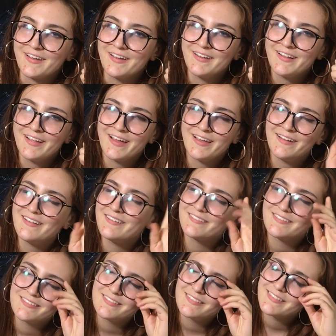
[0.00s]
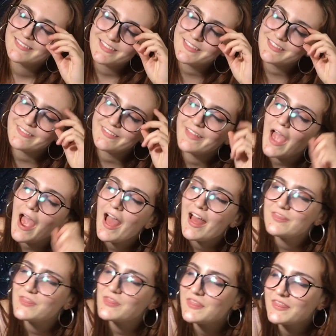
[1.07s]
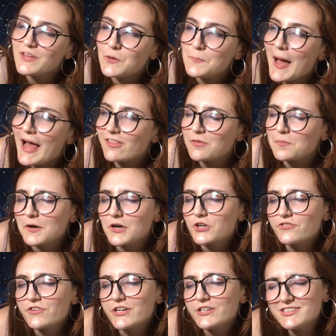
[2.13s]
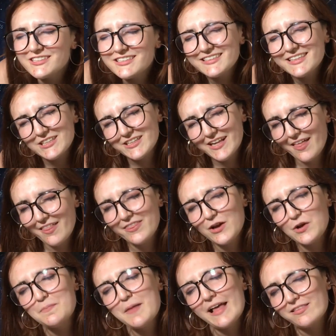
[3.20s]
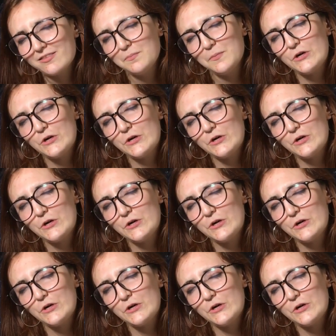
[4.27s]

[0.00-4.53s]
it, and it's just, they're mass murderers. They're mass